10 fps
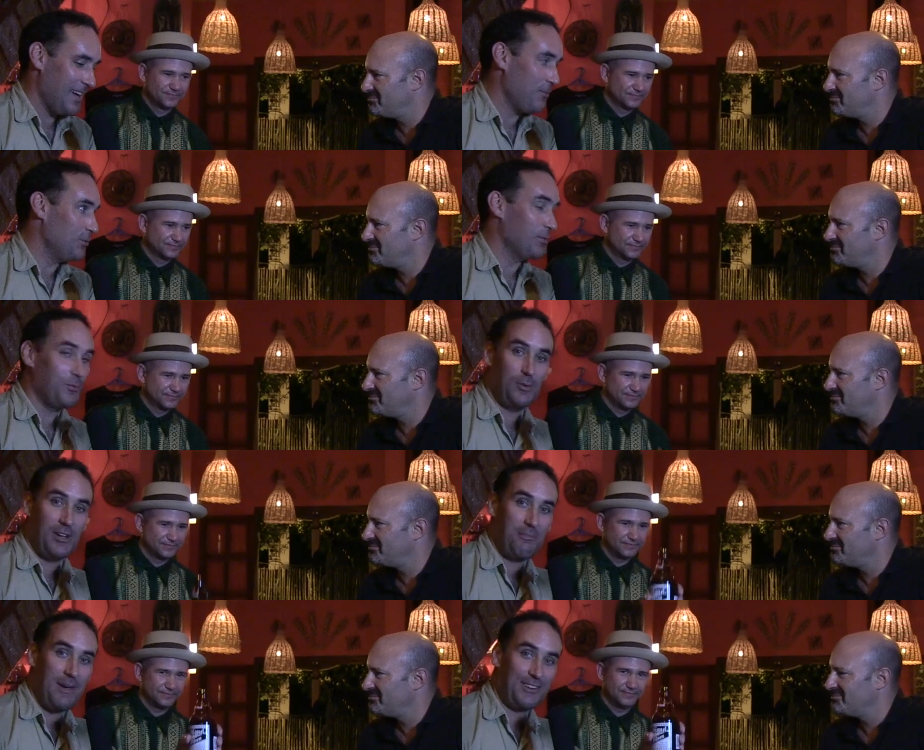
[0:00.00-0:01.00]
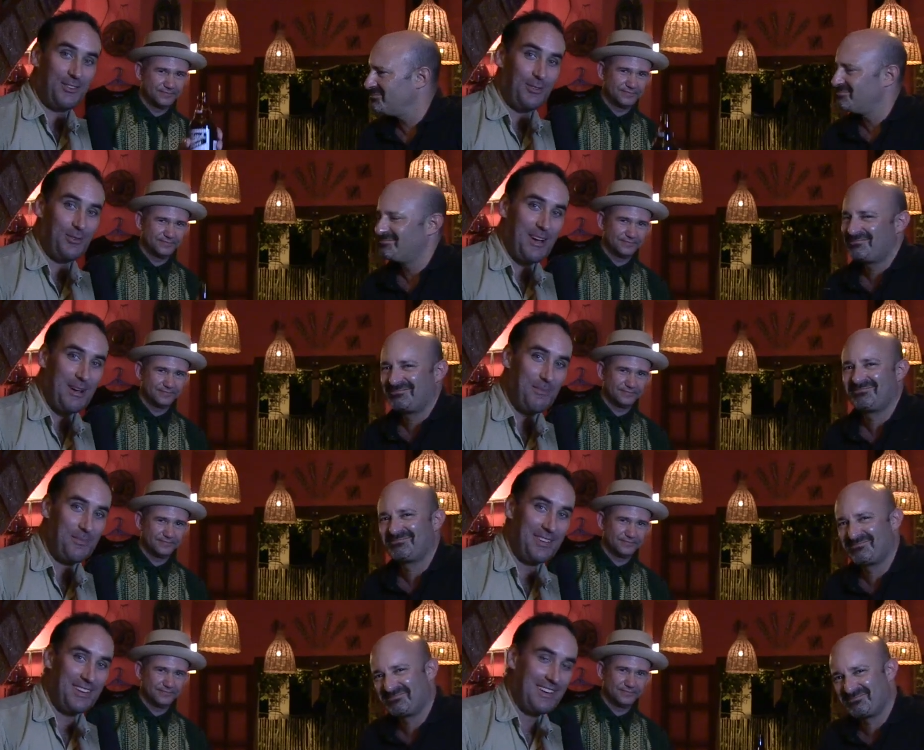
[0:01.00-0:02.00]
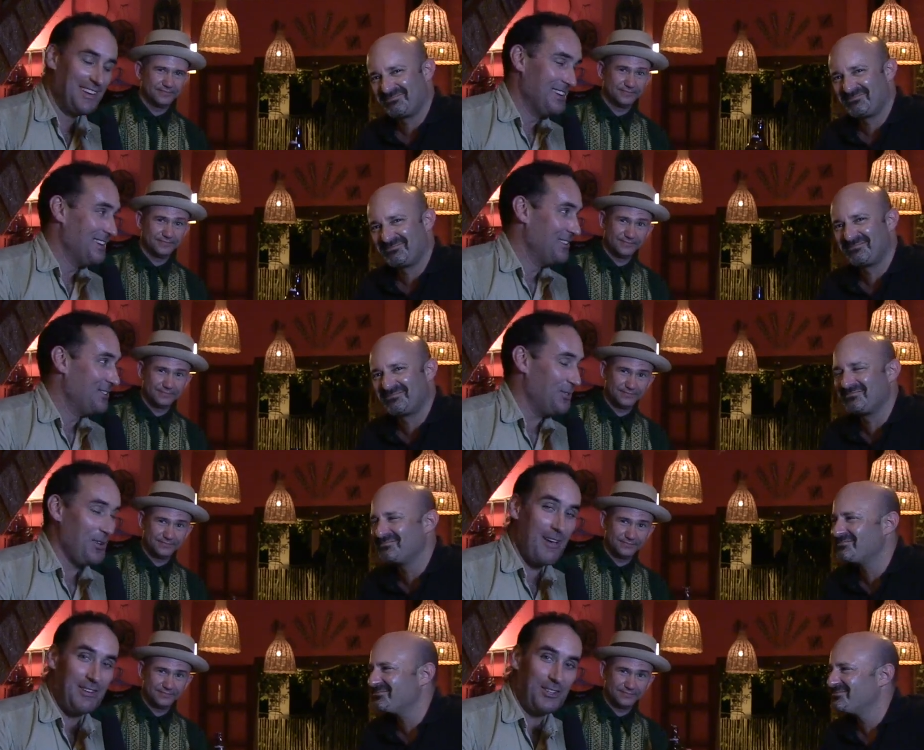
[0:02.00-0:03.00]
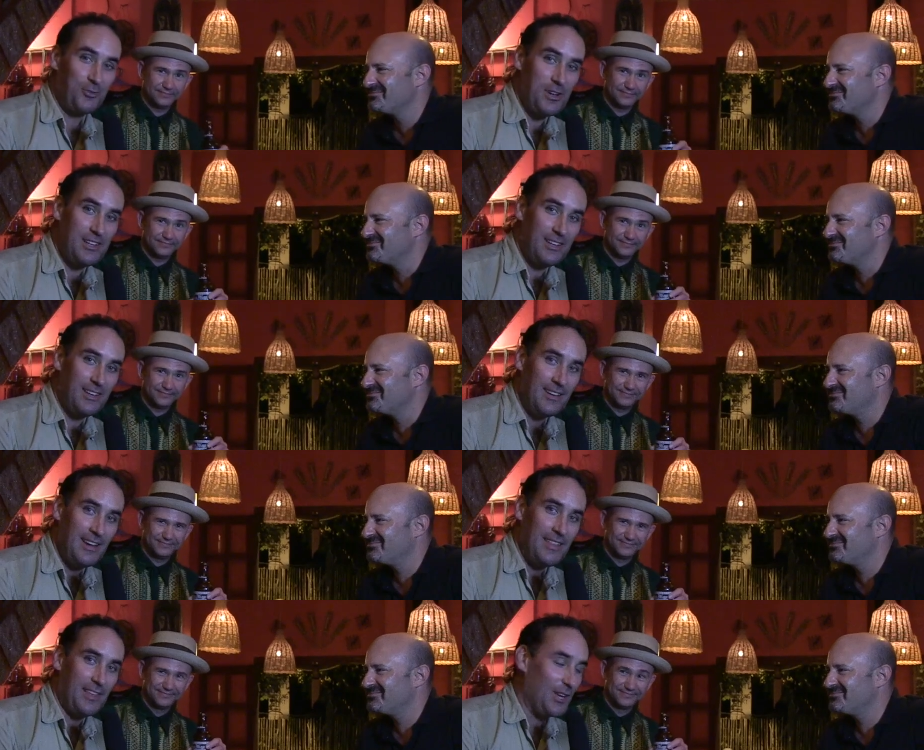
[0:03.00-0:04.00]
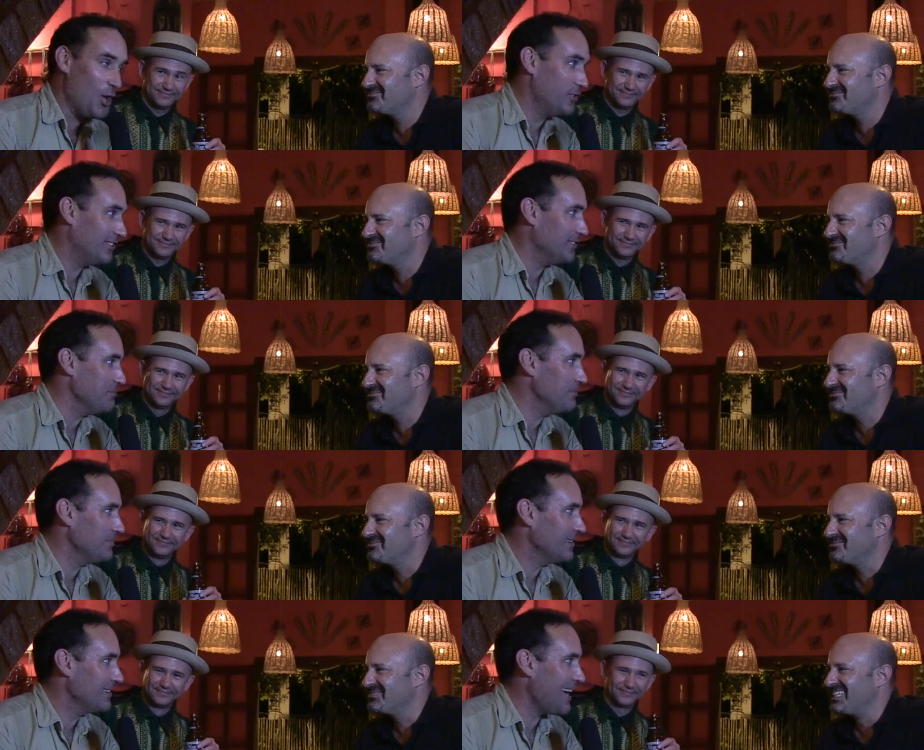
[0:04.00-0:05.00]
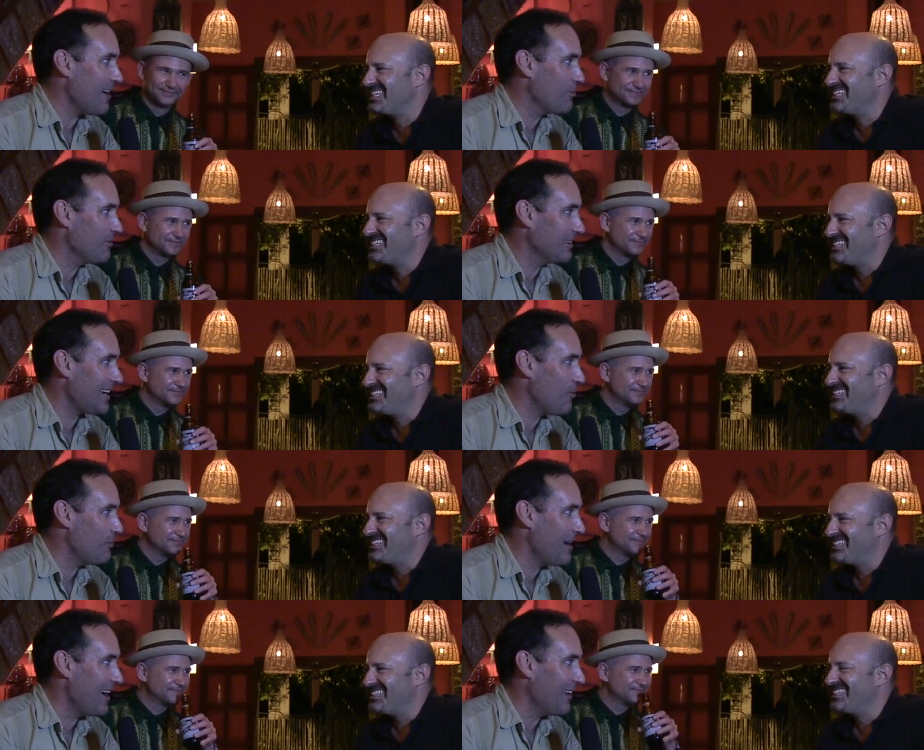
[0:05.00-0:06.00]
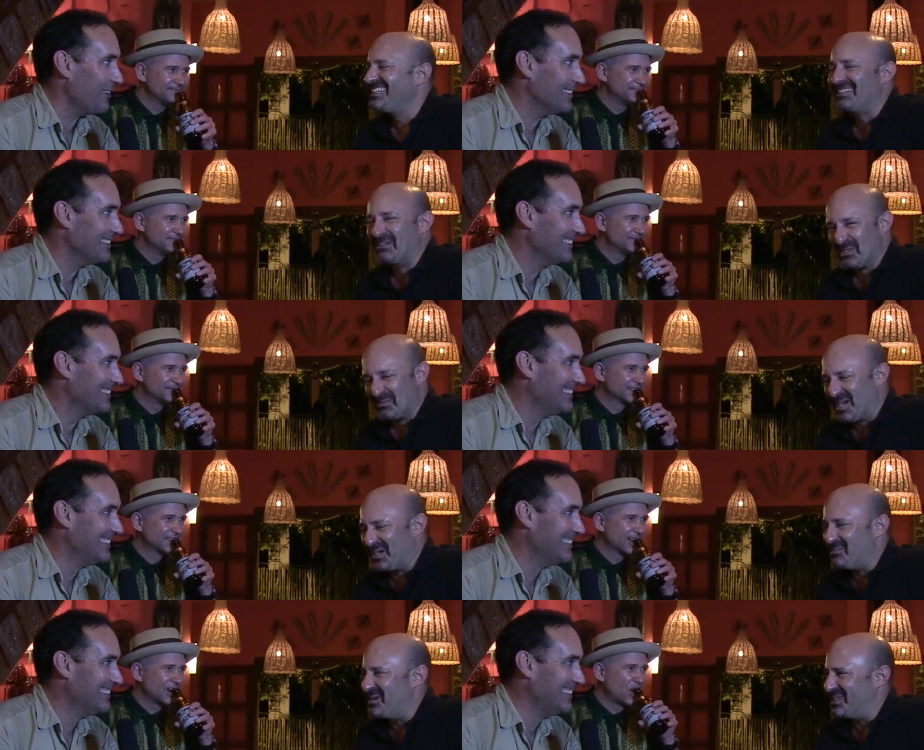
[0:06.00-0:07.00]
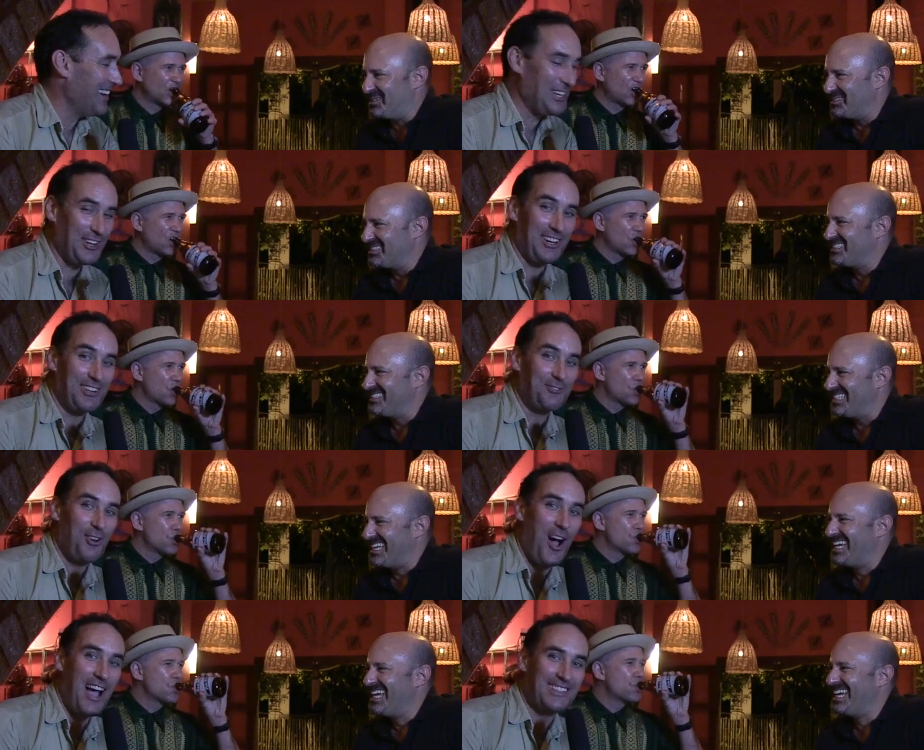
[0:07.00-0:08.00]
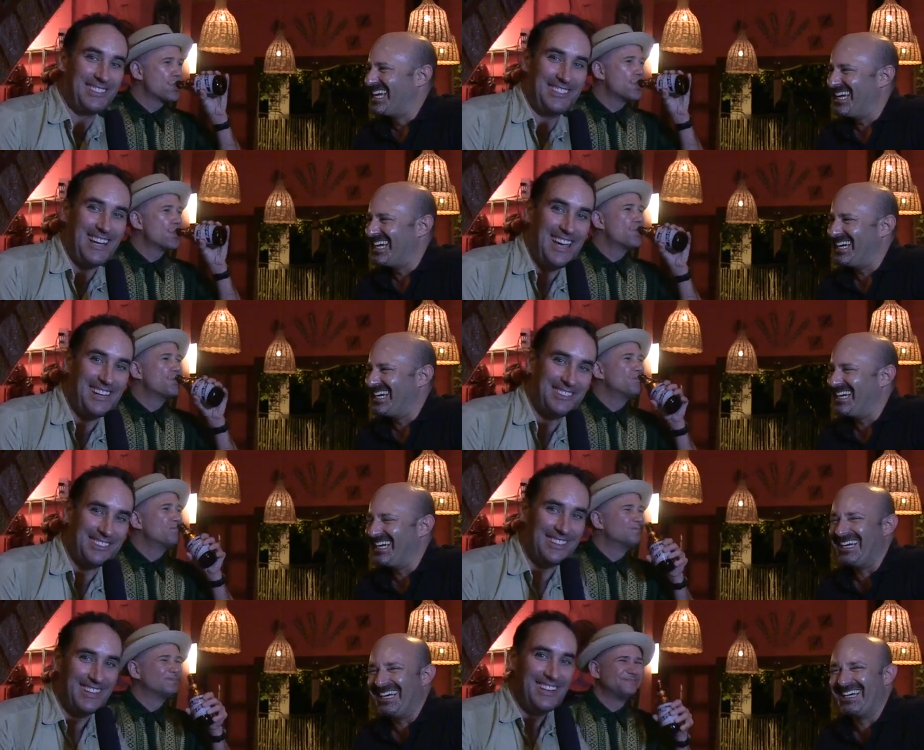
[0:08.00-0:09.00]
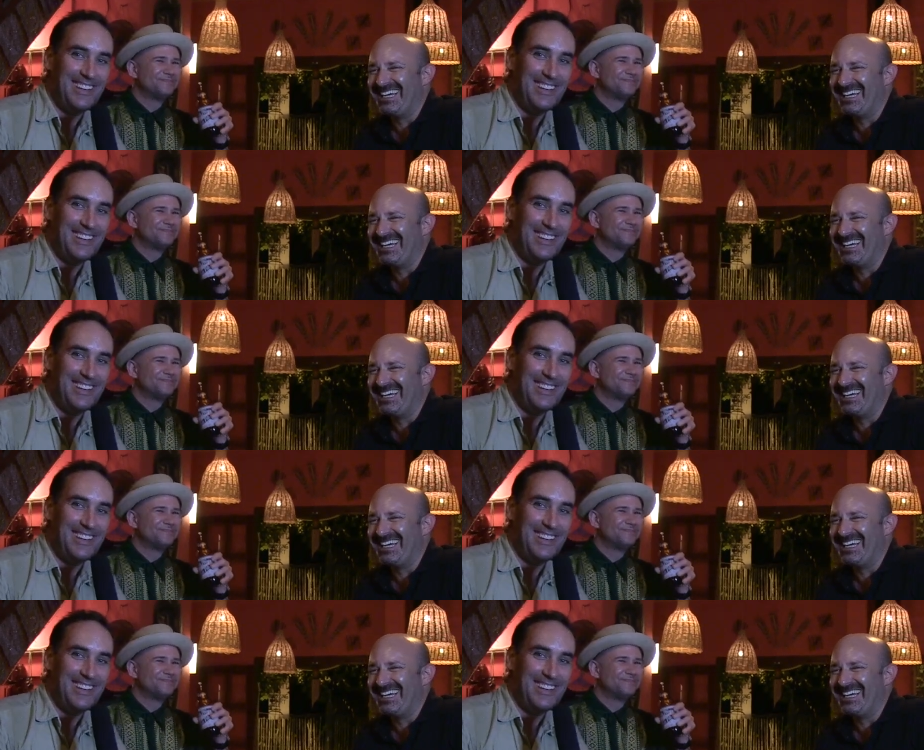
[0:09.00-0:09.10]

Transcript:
Speaker 1: we'll get back to having a drink in the Lonesome Carabao. Lonesome Carabao. I got it right. Yes.